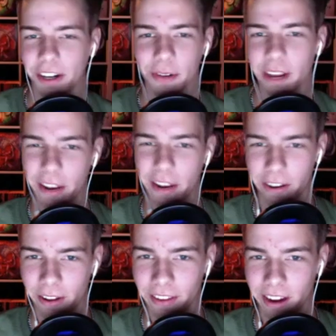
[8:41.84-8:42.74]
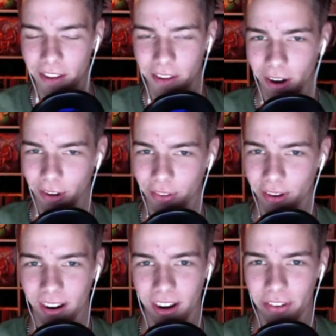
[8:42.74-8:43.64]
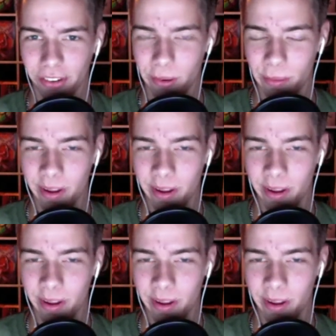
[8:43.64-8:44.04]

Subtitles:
credited on Dark Star, I assume.